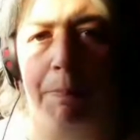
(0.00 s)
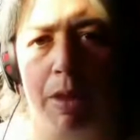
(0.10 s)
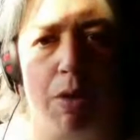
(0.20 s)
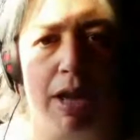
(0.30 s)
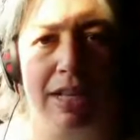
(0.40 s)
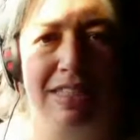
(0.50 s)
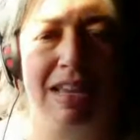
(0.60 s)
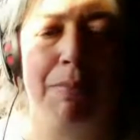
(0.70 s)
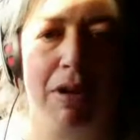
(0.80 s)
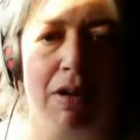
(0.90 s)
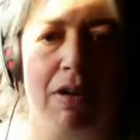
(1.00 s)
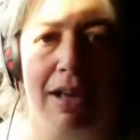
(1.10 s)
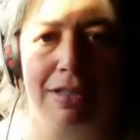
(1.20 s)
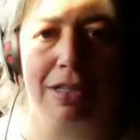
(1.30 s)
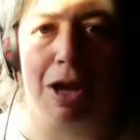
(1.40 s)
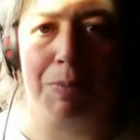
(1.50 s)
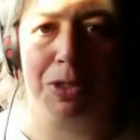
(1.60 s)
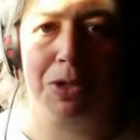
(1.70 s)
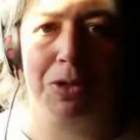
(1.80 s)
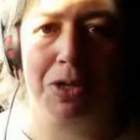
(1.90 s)
A seminar has the
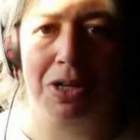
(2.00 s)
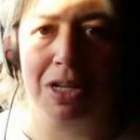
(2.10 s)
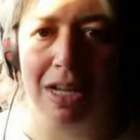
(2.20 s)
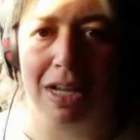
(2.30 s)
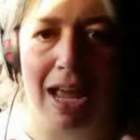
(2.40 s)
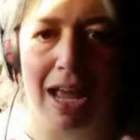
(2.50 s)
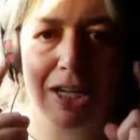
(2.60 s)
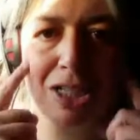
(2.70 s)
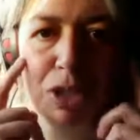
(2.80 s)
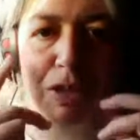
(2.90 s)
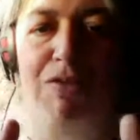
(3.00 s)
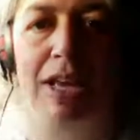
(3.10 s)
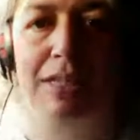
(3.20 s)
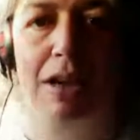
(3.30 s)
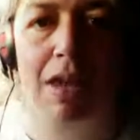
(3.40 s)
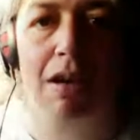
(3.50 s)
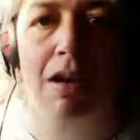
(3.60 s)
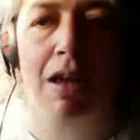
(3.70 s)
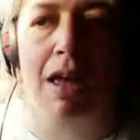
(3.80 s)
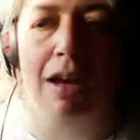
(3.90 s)
opportunity to actually put your face out
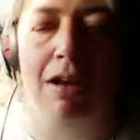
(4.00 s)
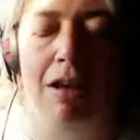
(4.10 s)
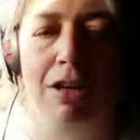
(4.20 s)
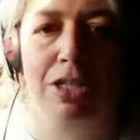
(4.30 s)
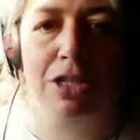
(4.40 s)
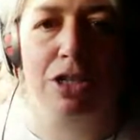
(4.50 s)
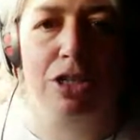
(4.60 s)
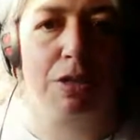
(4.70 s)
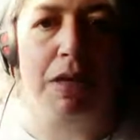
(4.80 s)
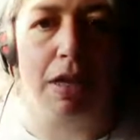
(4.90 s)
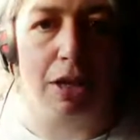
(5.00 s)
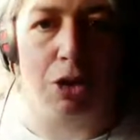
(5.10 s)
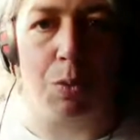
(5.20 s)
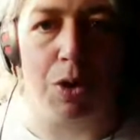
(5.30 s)
there, and not just your speaking and your